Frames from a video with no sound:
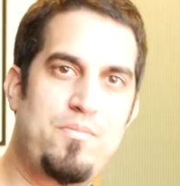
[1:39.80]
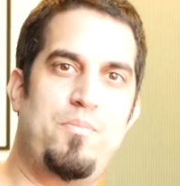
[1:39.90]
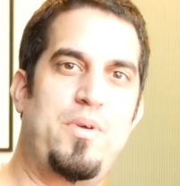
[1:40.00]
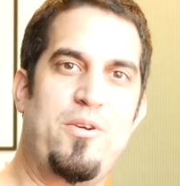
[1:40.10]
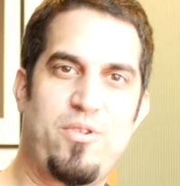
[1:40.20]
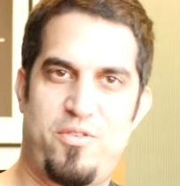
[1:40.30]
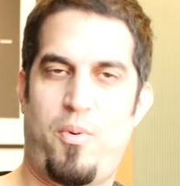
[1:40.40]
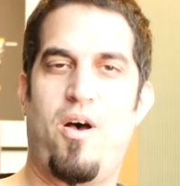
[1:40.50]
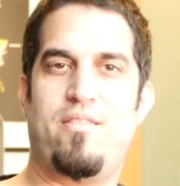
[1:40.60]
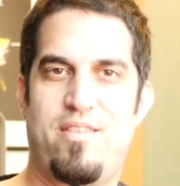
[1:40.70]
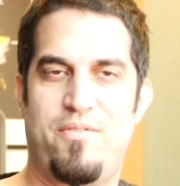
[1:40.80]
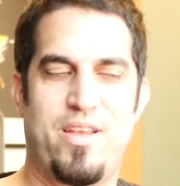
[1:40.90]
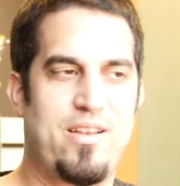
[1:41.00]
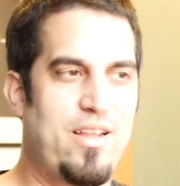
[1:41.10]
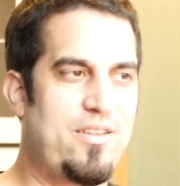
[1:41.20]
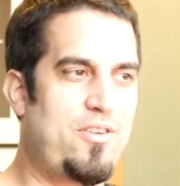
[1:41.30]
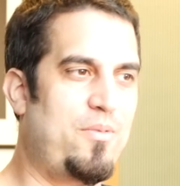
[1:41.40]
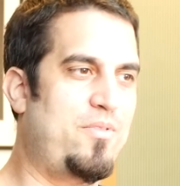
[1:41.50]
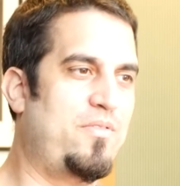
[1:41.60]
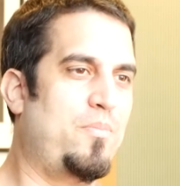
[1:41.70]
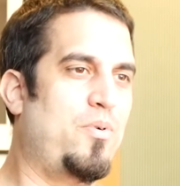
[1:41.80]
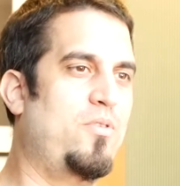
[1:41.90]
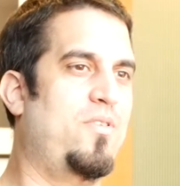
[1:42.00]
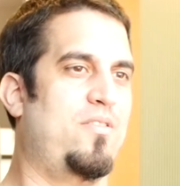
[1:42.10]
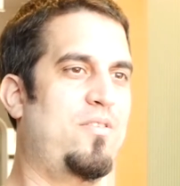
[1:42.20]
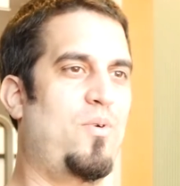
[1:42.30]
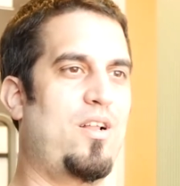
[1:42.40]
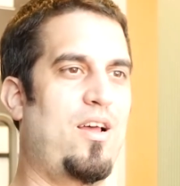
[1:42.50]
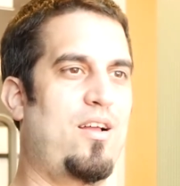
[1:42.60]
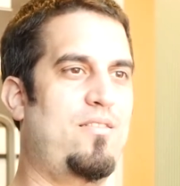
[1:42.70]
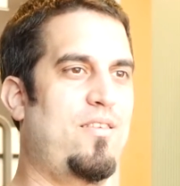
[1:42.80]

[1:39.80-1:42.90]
be responsive in terms of approvals and whatnot.